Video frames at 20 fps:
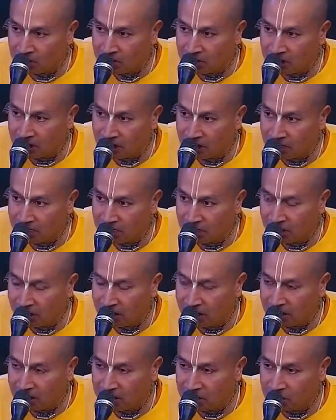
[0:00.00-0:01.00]
manye
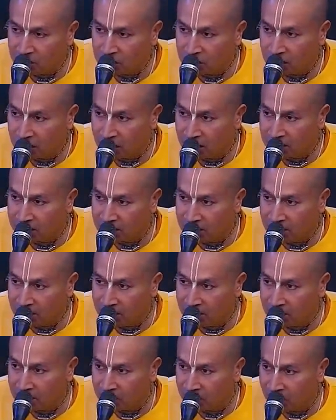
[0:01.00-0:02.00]
me
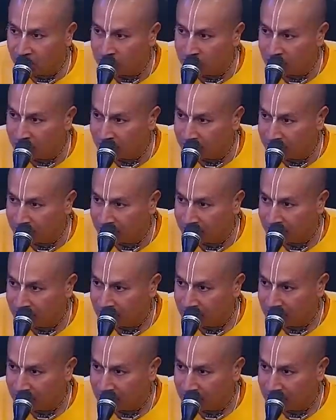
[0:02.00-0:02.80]
gacchadam na durdinam.